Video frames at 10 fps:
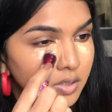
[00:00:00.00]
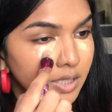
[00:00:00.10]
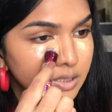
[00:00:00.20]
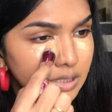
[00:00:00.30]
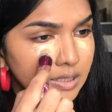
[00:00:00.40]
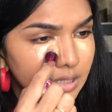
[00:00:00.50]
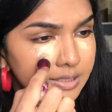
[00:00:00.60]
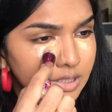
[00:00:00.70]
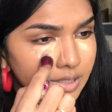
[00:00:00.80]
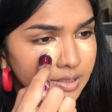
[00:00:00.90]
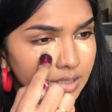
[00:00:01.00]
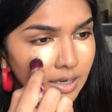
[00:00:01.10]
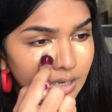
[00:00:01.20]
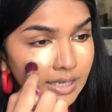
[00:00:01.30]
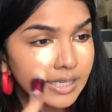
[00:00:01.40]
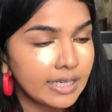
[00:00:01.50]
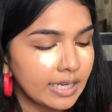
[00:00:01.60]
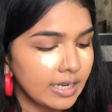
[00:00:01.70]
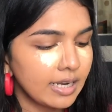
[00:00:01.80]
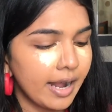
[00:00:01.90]
this is just a
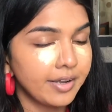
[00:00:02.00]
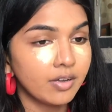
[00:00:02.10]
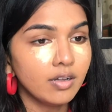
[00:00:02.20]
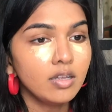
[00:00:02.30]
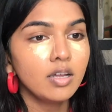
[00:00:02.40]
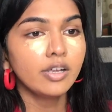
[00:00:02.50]
little lighter.